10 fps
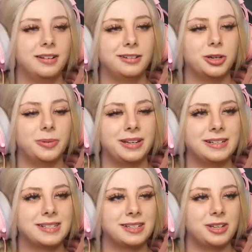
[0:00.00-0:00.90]
Nobody
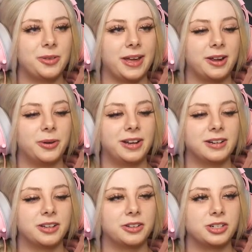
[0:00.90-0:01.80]
needs to know that. Oh, I got
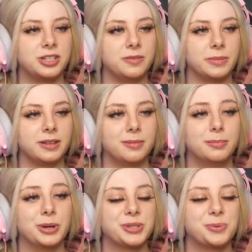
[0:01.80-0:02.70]
another achievement.
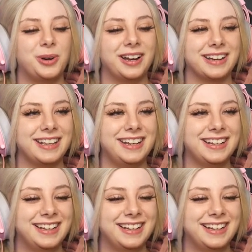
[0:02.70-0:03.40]
Most wanted.